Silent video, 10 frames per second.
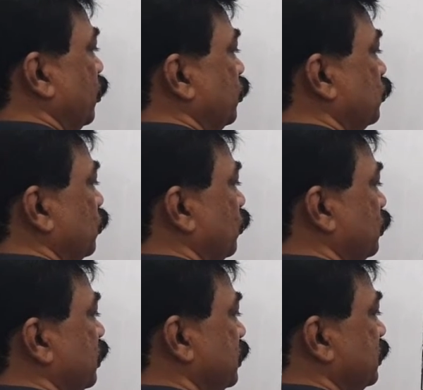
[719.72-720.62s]
So,
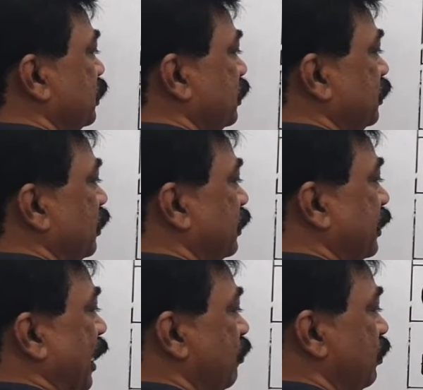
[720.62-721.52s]
just check the
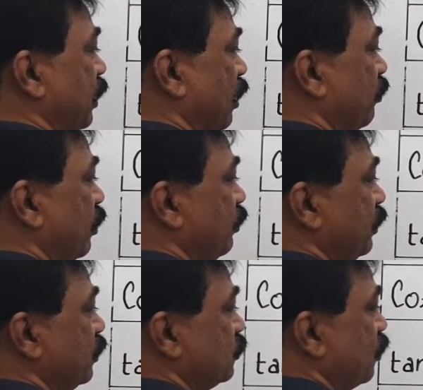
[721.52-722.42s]
timing. I am
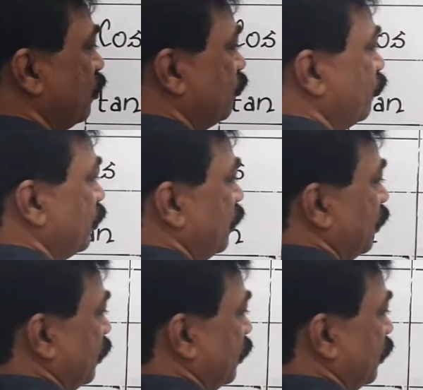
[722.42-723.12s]
rubbing this off,